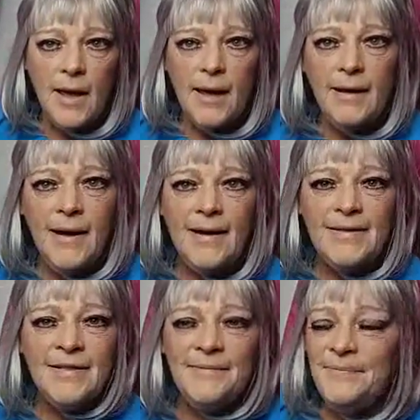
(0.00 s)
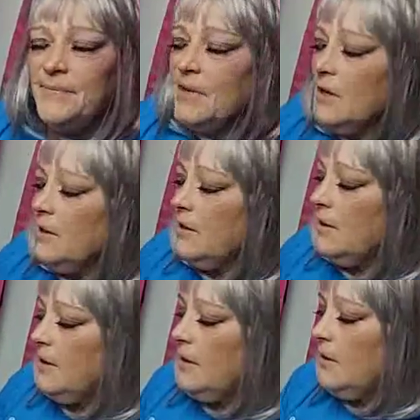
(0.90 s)
Hi, guys.
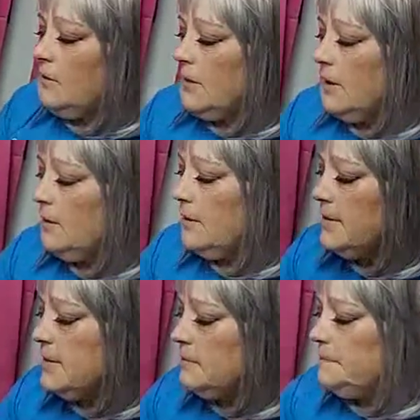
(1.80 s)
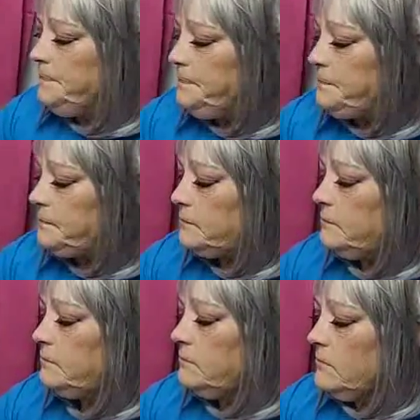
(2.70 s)
Ah, okay, listen.
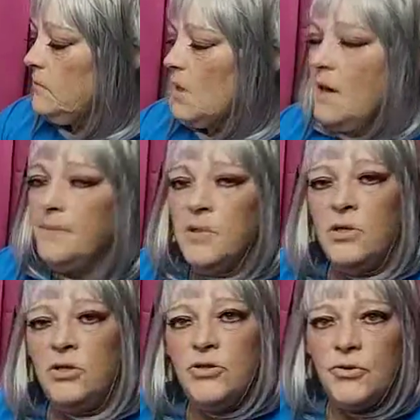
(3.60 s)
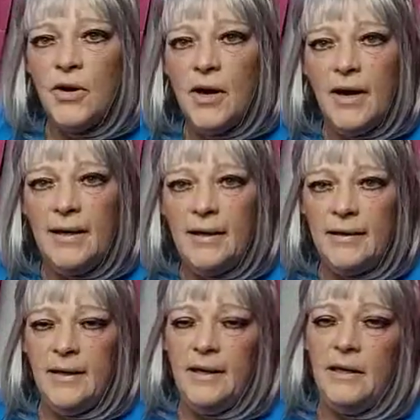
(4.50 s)
I'm going to try
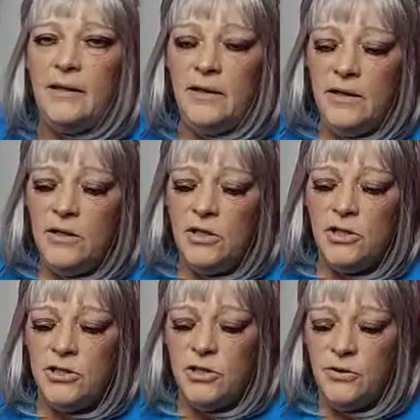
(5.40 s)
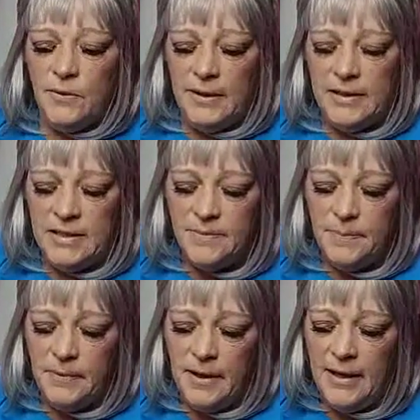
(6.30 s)
again to
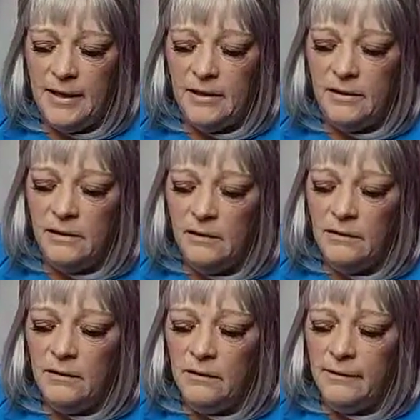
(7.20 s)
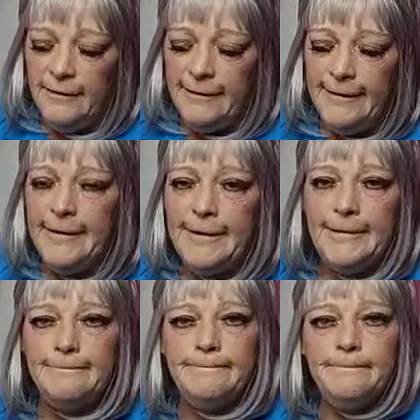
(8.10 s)
explain
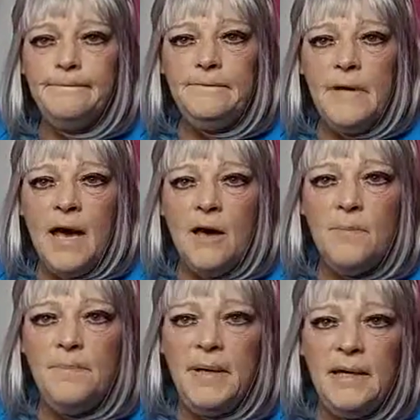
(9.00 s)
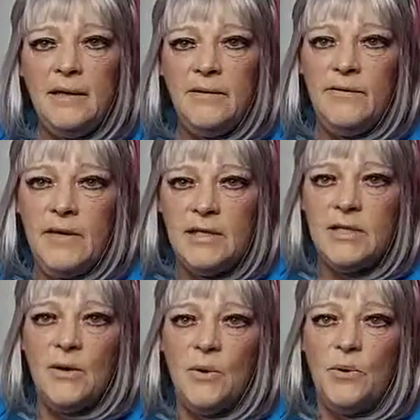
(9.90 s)
um, how big this
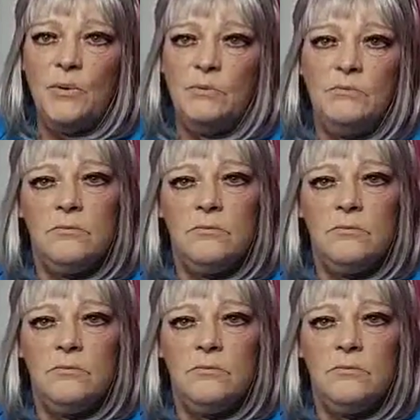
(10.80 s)
whole